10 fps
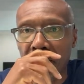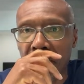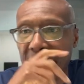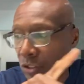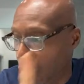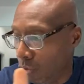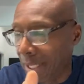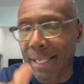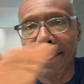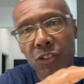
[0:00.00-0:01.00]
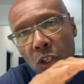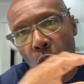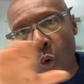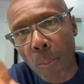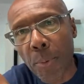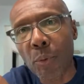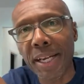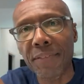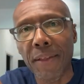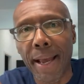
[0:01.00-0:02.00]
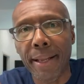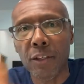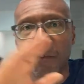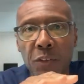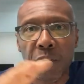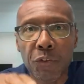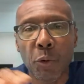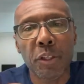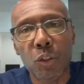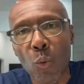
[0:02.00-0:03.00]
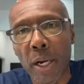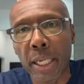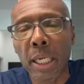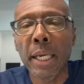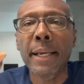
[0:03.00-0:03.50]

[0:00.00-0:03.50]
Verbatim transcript: Let's do that. Let's incorporate that, the 50, 30, 20,